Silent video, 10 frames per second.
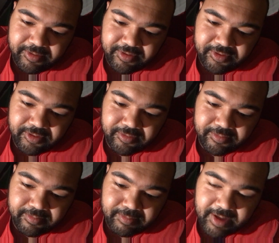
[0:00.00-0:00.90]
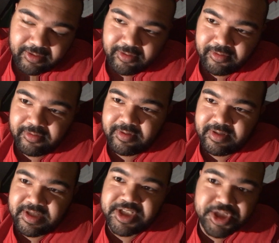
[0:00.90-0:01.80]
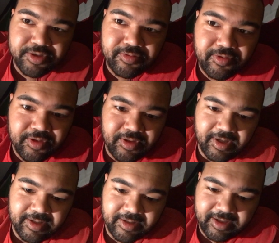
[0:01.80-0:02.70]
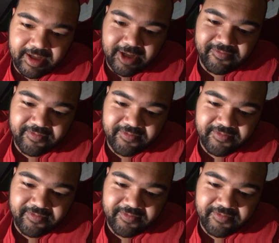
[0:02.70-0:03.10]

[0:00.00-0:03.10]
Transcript: personal mental issues and like